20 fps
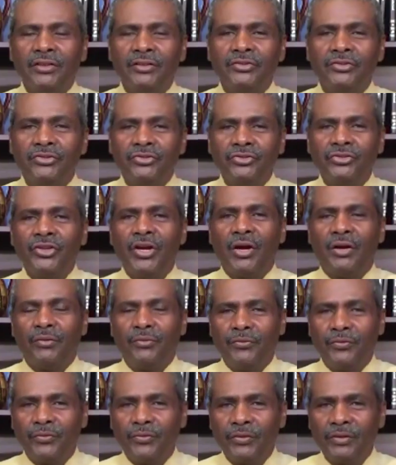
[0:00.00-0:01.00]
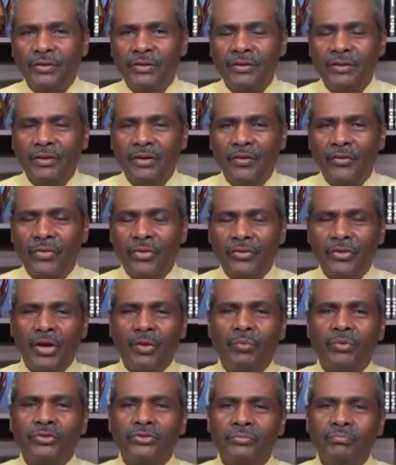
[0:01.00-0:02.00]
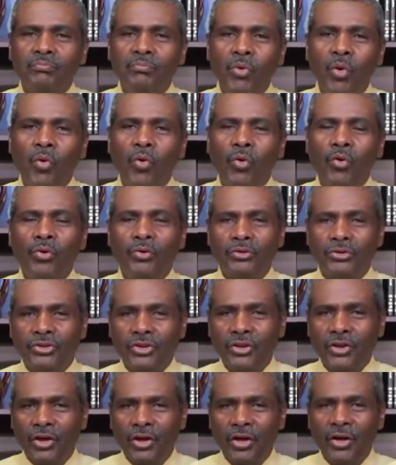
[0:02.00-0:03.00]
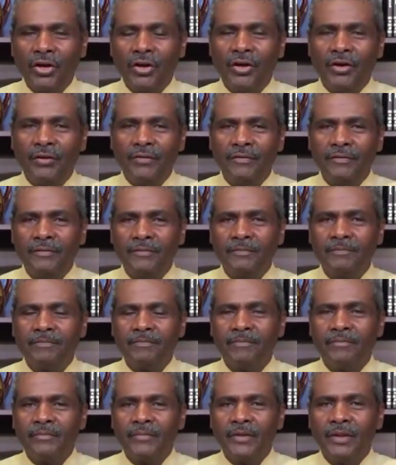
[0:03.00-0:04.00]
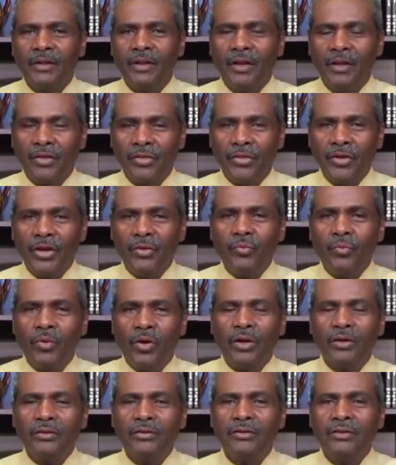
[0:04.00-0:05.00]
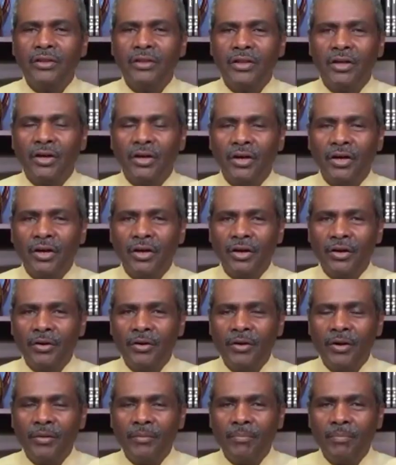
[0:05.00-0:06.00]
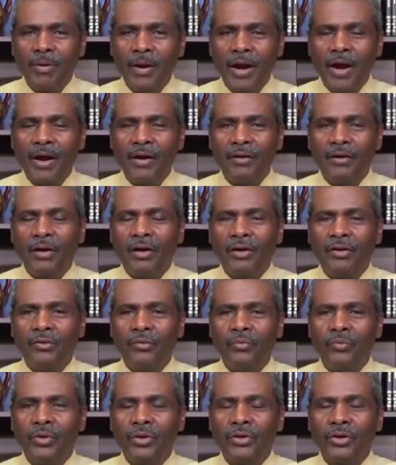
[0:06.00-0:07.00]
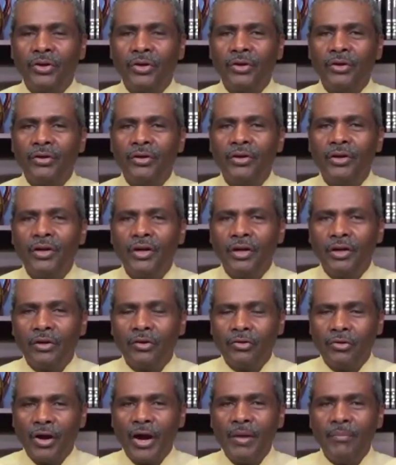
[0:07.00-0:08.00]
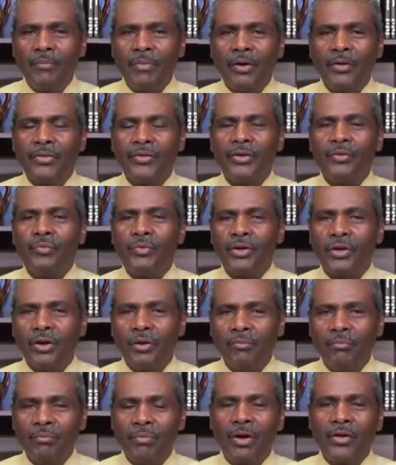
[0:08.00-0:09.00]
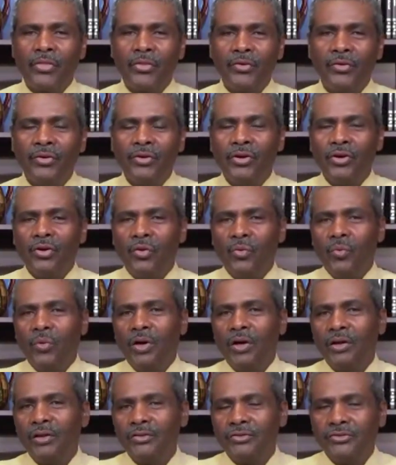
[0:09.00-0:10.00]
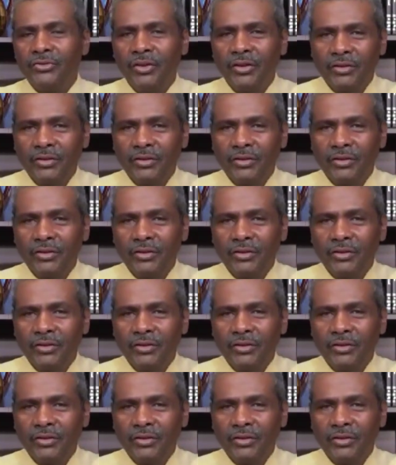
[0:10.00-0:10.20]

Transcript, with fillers: herself that there was more to her than what her, her what her grandmother and what her mother was